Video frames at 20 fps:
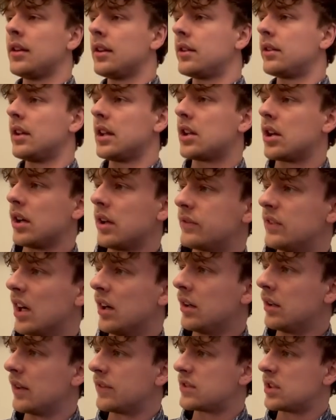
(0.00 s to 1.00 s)
I literally could have
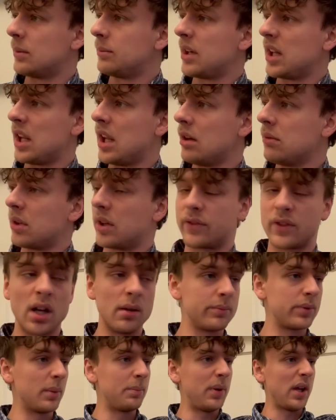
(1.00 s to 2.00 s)
done it if somebody here would have
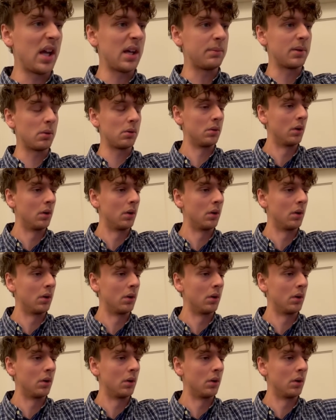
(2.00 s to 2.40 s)
come prepared, but...